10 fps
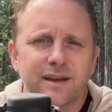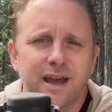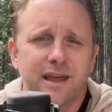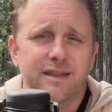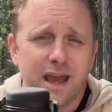
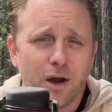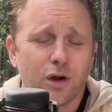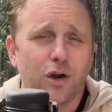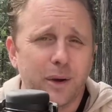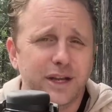and they are
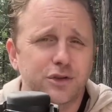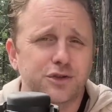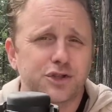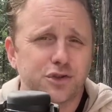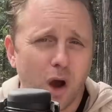going to
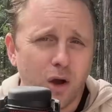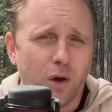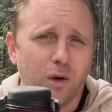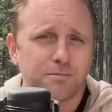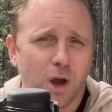
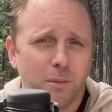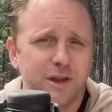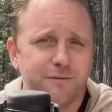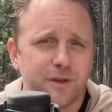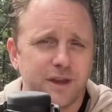struggle
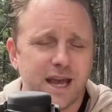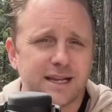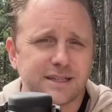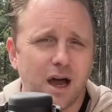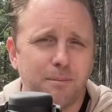probably for the
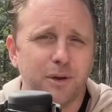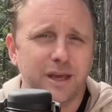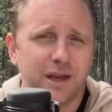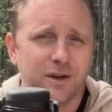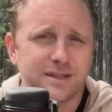next couple
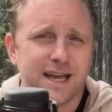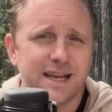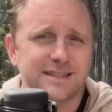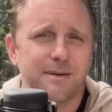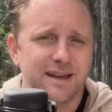years
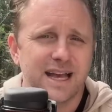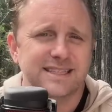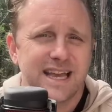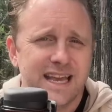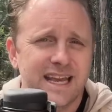as, as
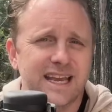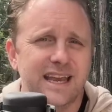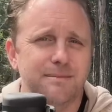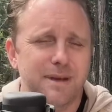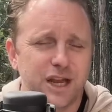hitting
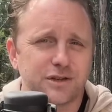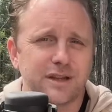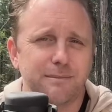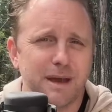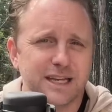in Major
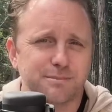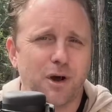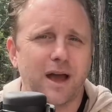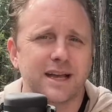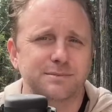League Baseball has